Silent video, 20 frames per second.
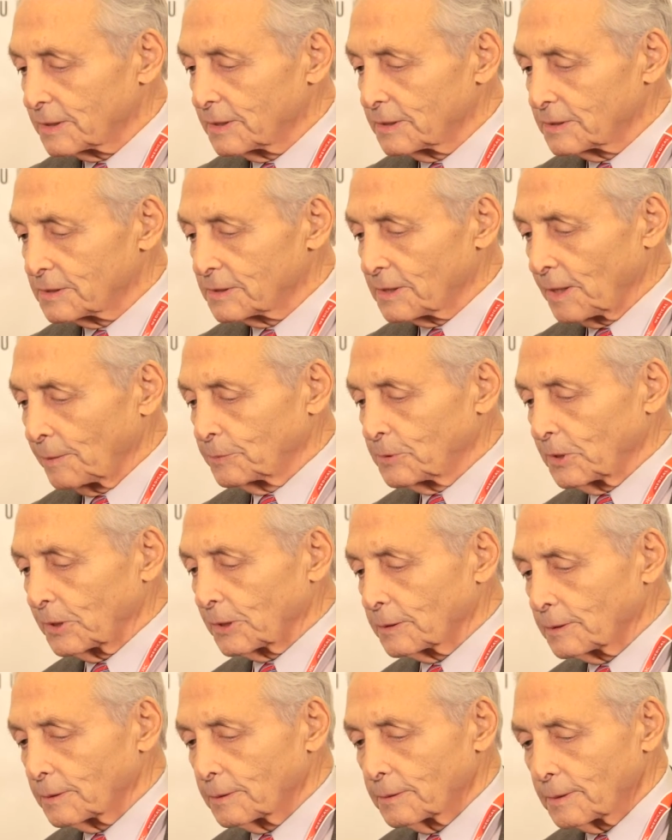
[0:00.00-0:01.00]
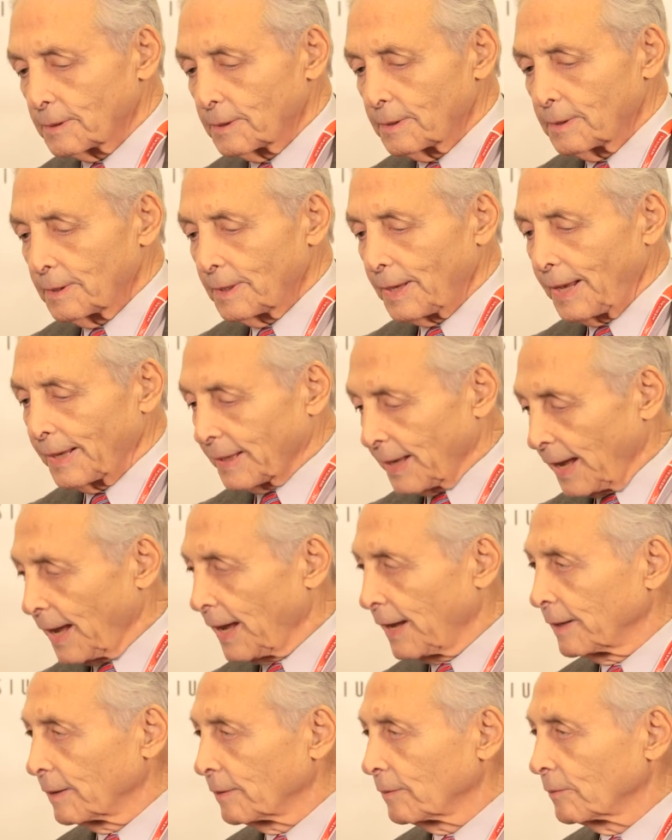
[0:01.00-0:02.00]
this subject
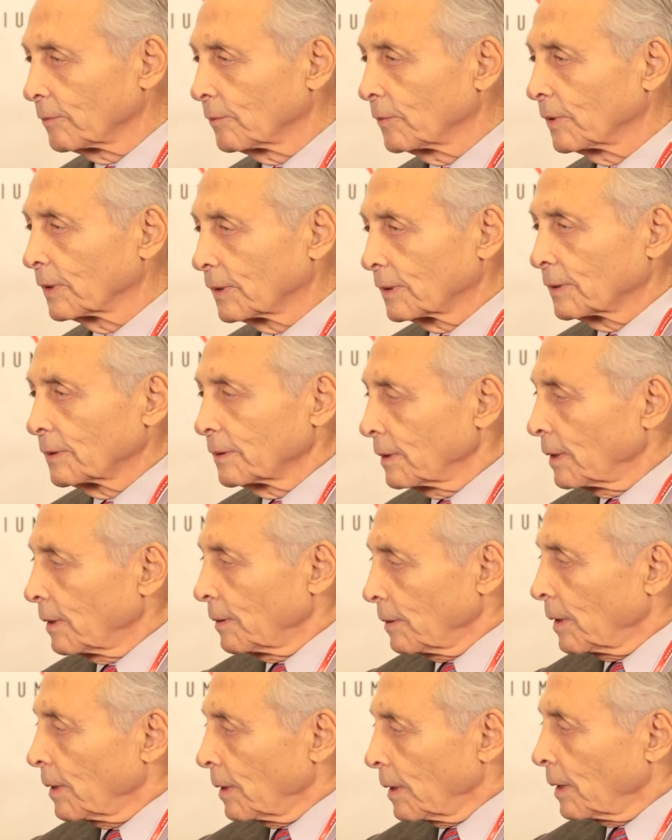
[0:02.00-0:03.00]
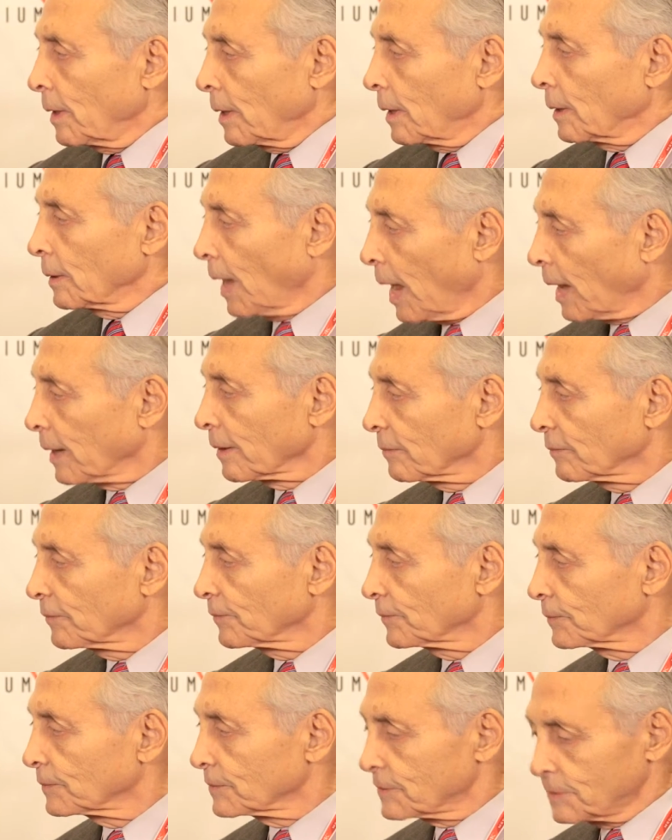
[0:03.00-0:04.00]
again with a lot of
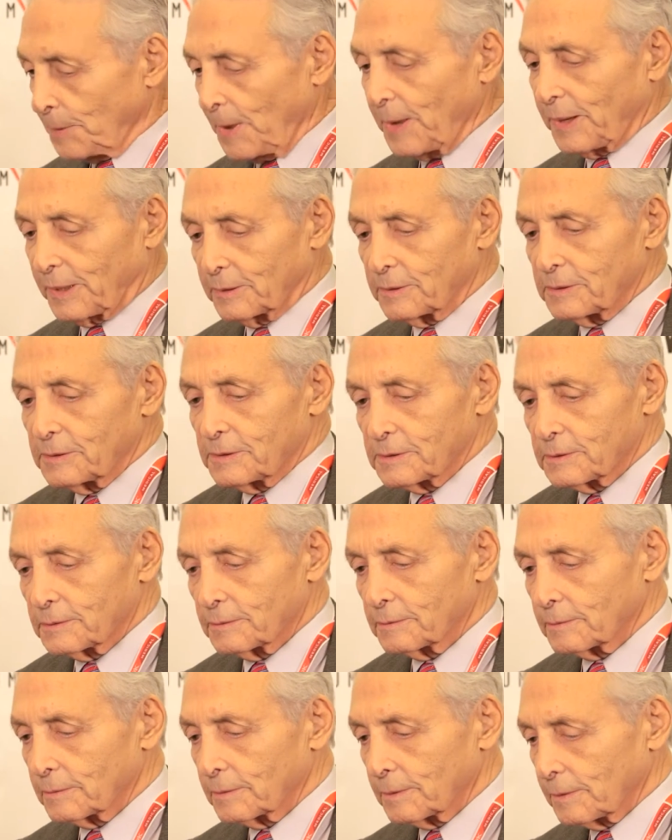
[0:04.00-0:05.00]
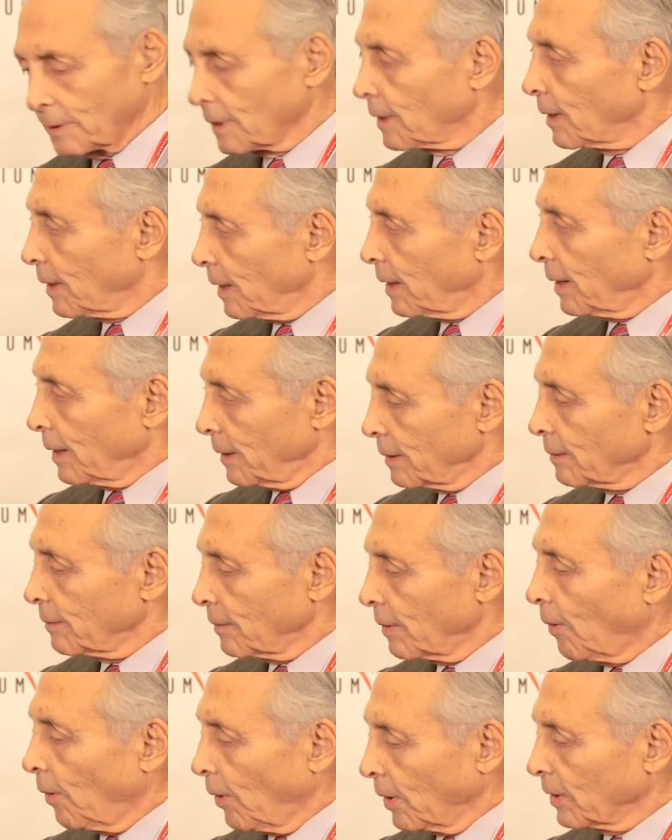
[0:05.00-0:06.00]
speakers,
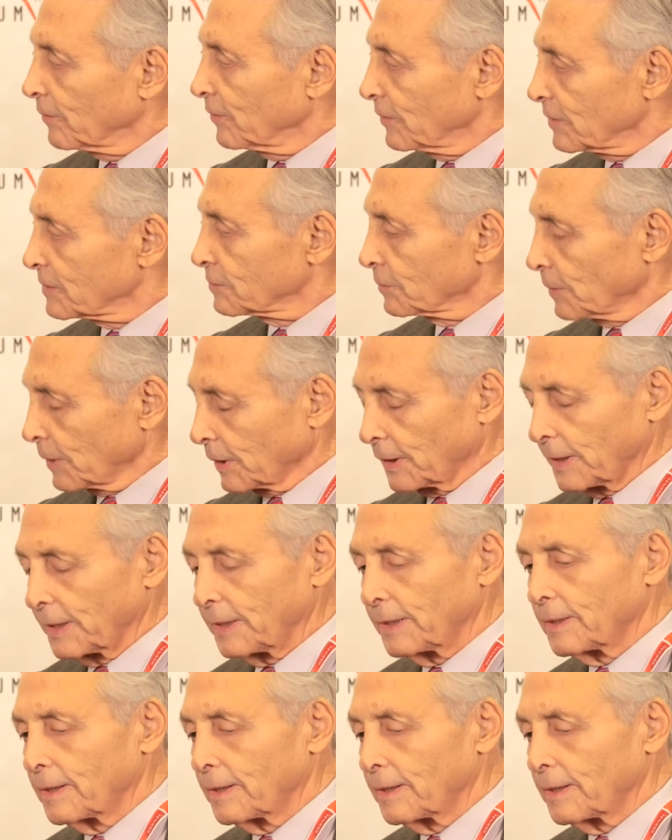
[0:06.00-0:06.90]
all of us really,